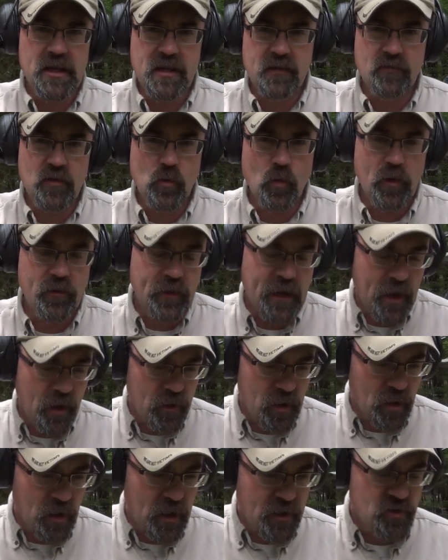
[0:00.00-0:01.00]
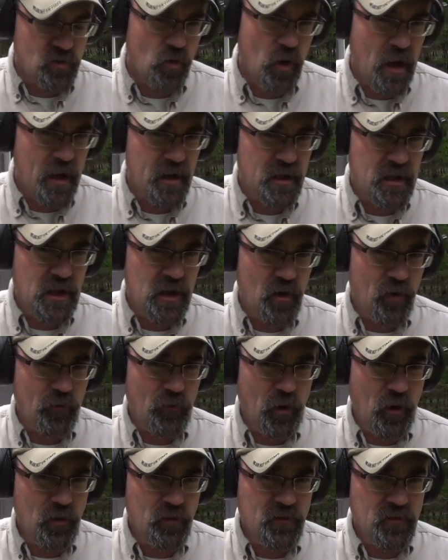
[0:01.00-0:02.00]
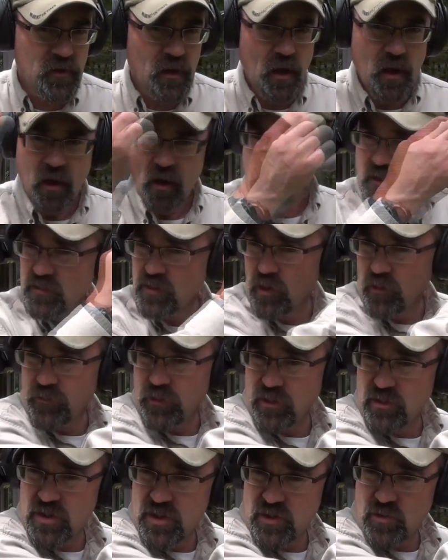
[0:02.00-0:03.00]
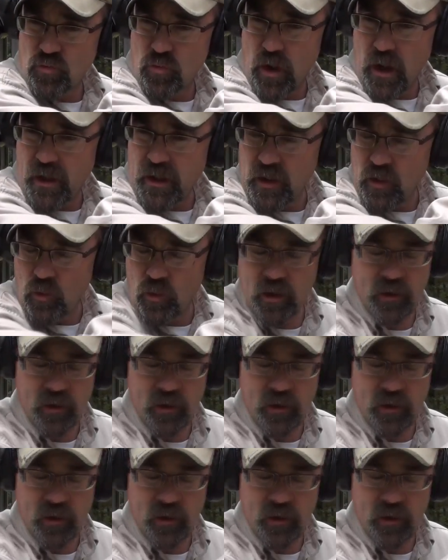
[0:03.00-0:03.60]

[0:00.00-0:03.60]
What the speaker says: even without electronic earphones. So if you're just running